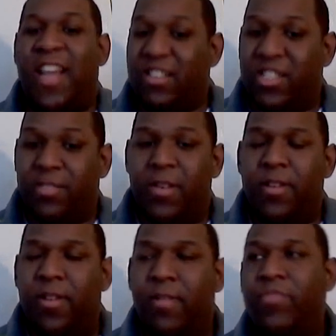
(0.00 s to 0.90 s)

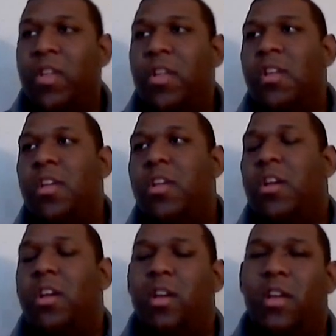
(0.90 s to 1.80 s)
talisman,
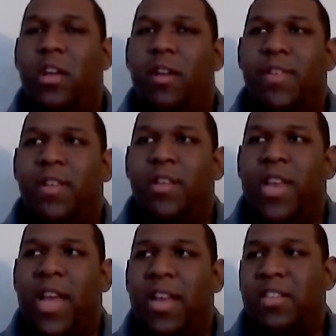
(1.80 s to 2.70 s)
of another
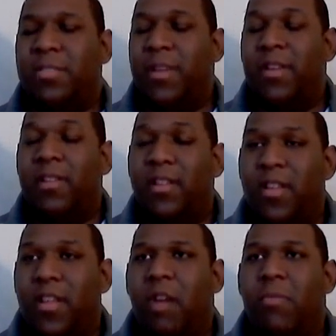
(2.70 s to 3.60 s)
talisman.
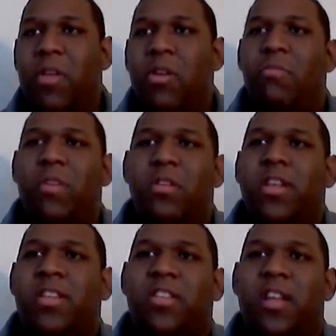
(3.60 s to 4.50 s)
And we know
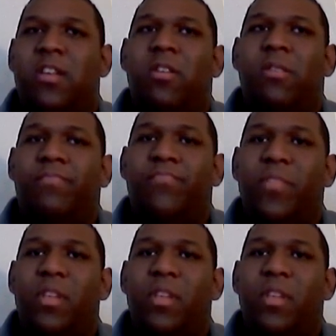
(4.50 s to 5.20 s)
that Sailor